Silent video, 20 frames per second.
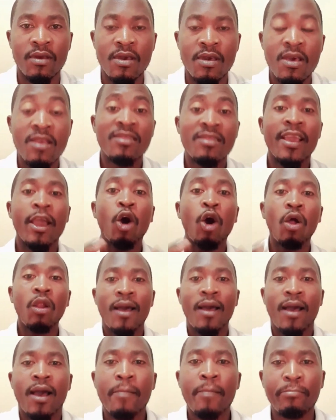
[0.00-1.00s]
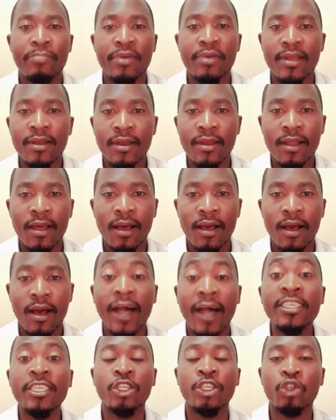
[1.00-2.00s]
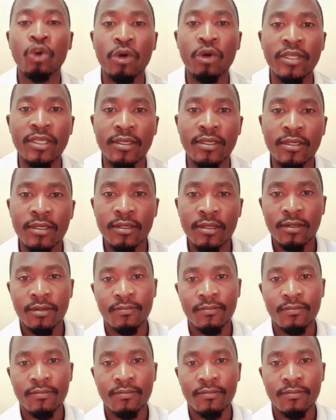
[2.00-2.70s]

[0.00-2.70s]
They all happen at joints.